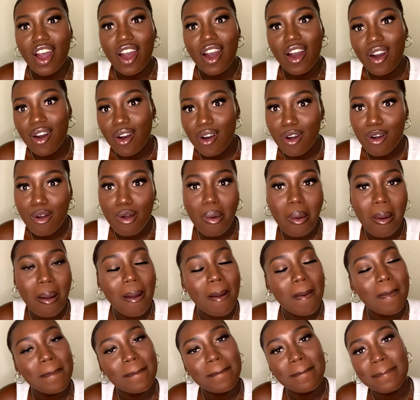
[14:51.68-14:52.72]
oh
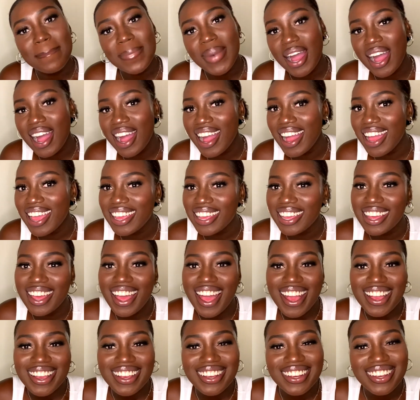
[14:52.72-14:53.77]
my
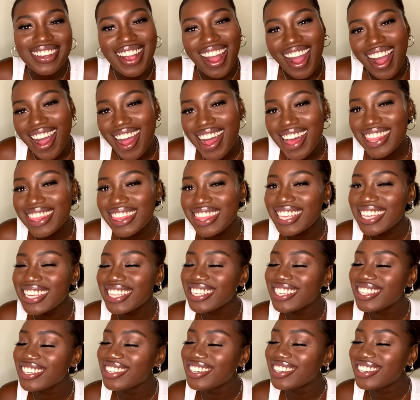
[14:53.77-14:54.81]
God,
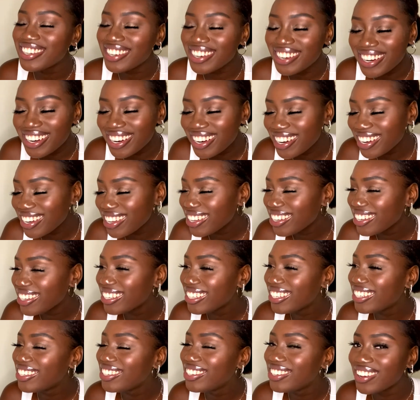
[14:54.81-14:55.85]
this
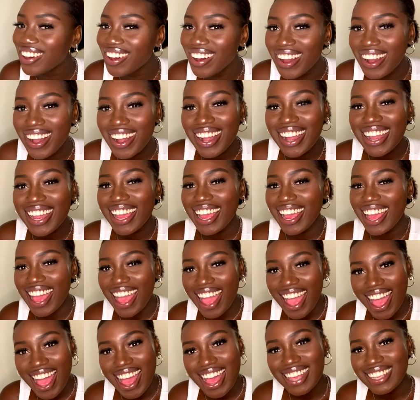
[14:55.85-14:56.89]
dirty dog
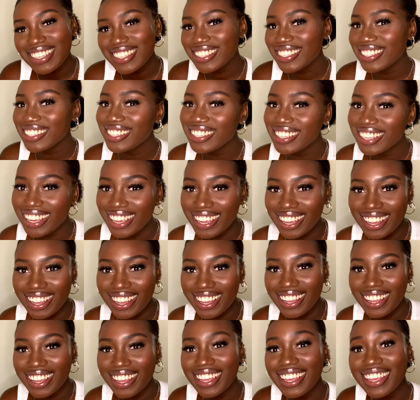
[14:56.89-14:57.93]
ass nigga.
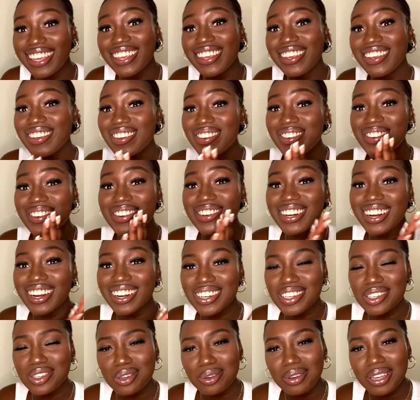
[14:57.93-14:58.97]
You are
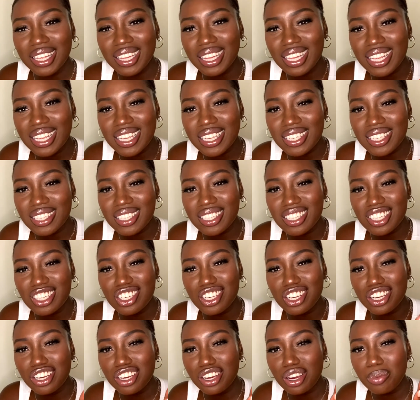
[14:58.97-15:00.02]
doing this
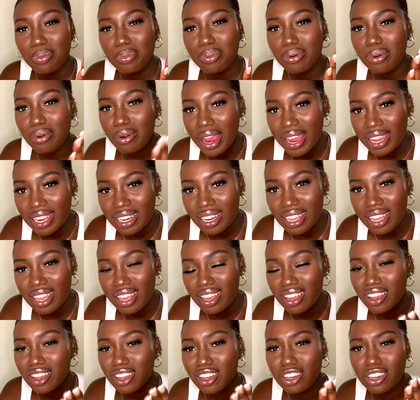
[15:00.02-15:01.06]
to your
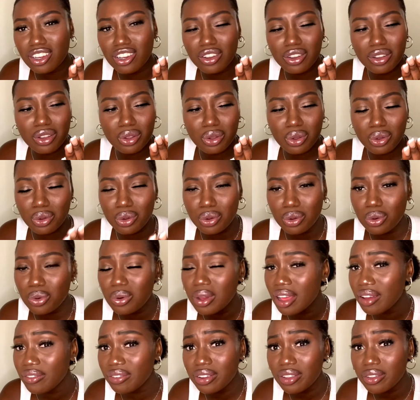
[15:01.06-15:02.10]
pregnant,
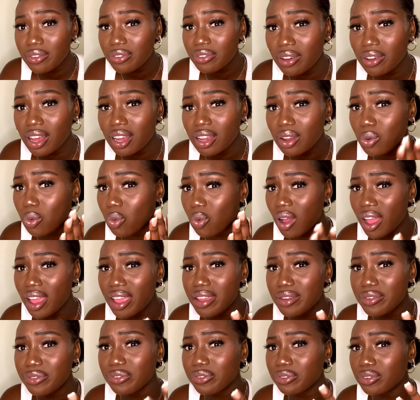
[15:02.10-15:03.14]
whoever the
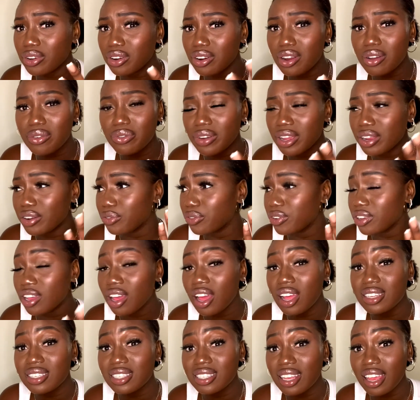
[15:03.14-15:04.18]
wife, girlfriend,
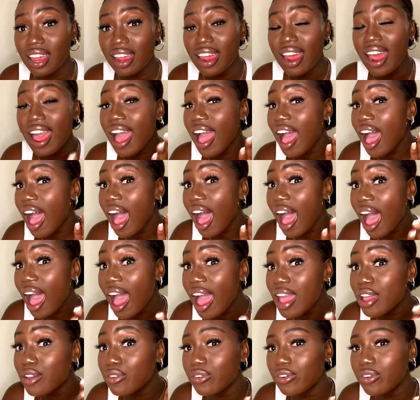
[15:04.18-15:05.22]
fiance.
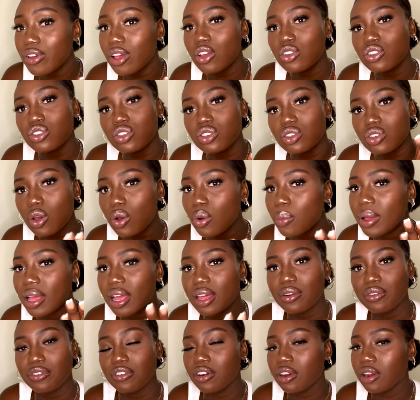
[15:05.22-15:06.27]
I felt so
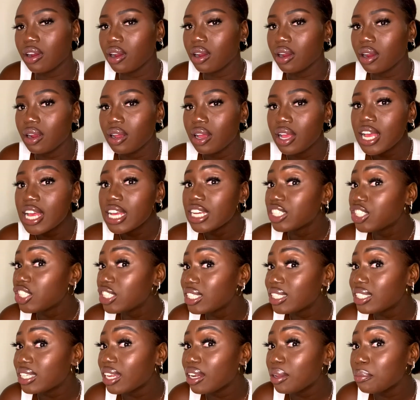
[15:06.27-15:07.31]
bad for her. She's
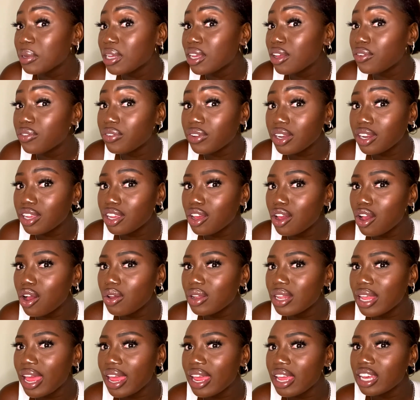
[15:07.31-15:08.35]
sending me a video
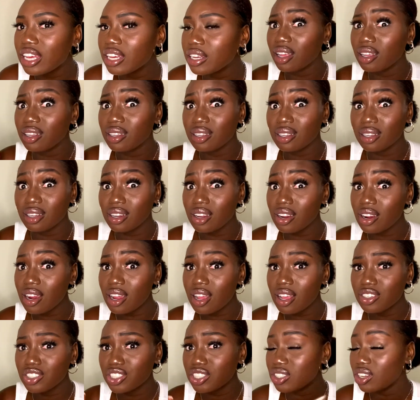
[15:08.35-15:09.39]
like,
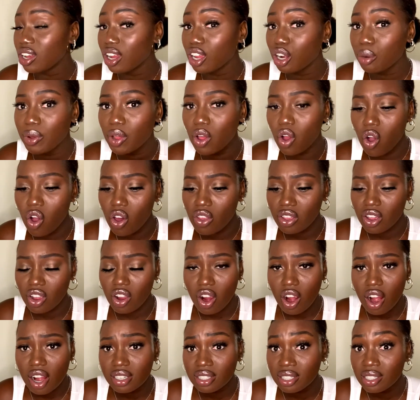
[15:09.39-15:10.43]
girl, she talking about all the
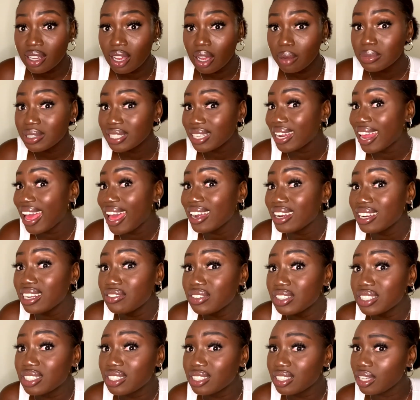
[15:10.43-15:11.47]
cars he comes in. I don't
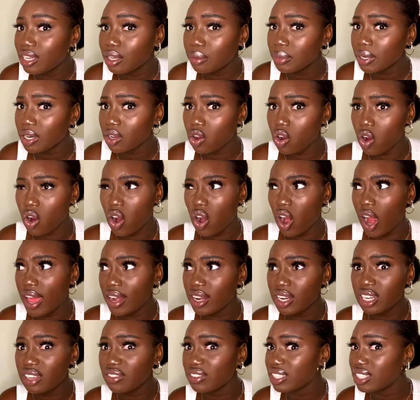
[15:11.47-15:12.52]
even see him in a car. I
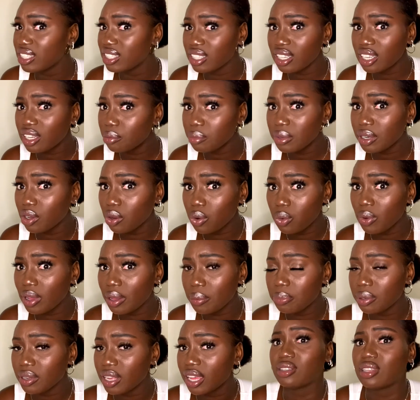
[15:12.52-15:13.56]
didn't even see him in a whip.
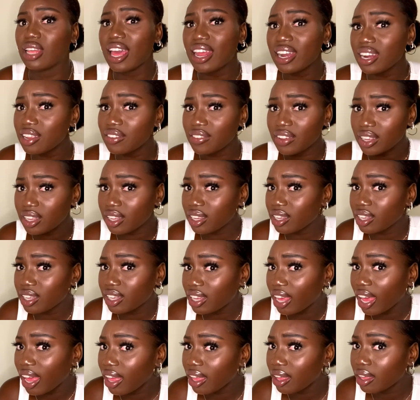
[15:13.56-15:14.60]
Like, I don't even
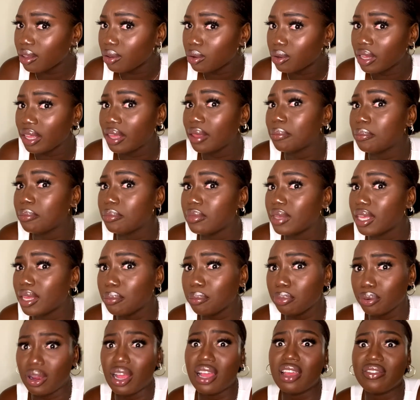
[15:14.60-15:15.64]
get him in
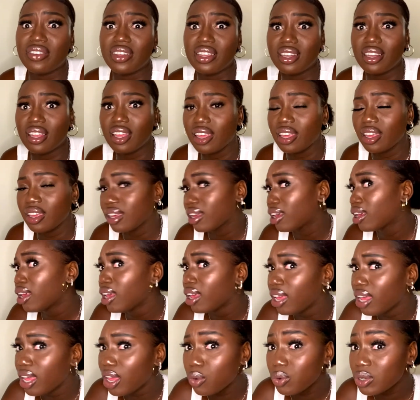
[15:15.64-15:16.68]
private. Like,
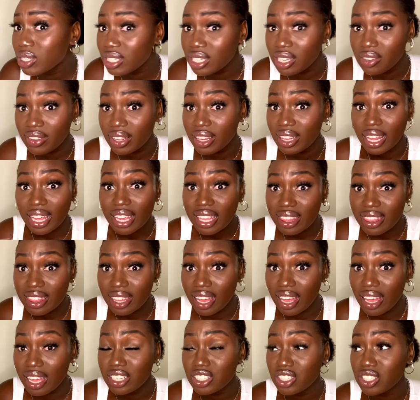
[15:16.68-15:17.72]
it wasn't even like
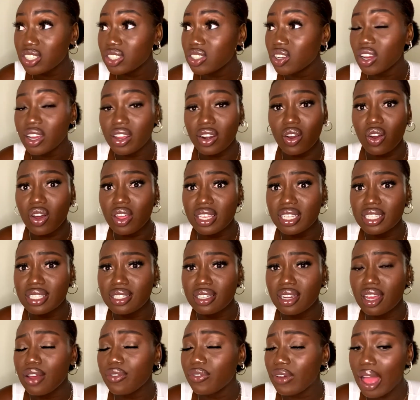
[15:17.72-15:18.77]
that. She's talking all this
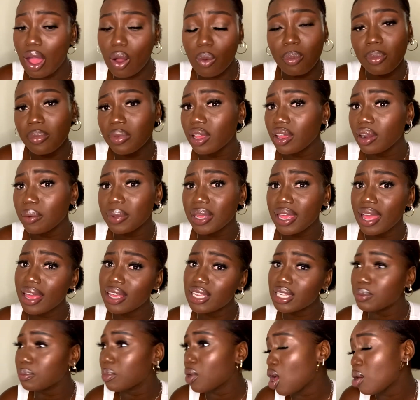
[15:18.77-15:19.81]
stuff. I'm gonna be at
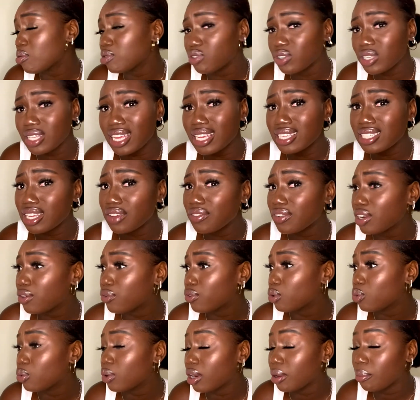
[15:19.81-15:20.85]
his mom's for Thanksgiving if
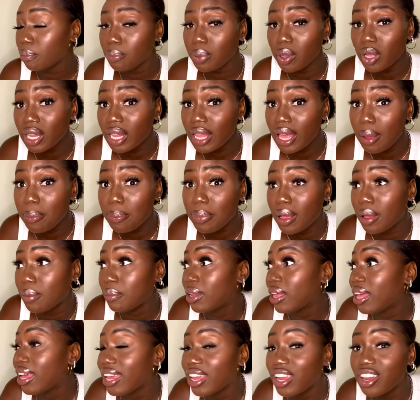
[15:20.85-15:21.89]
you wanna pull up. I'm
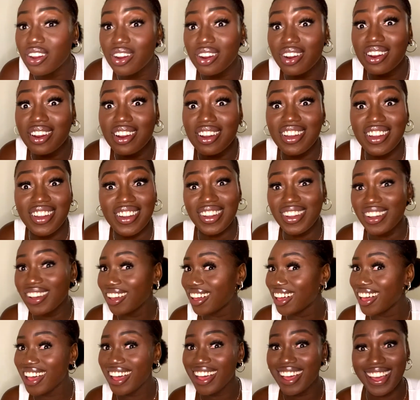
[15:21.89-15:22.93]
like,
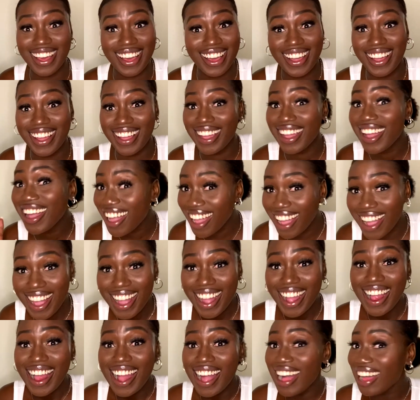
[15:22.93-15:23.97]
girl.
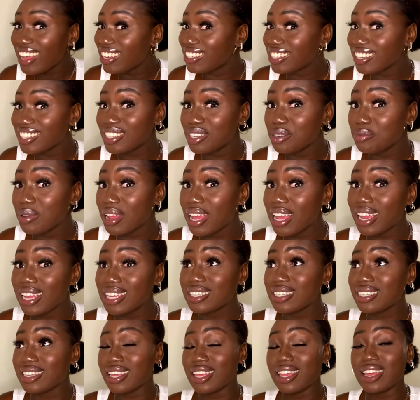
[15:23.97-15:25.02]
I text her back, I
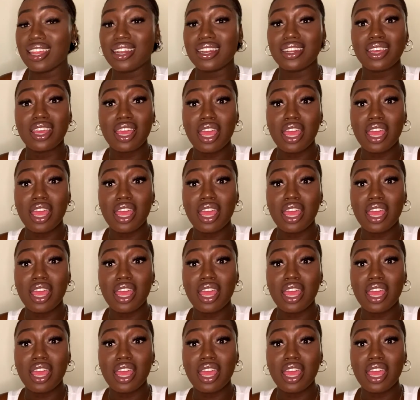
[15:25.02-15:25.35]
said,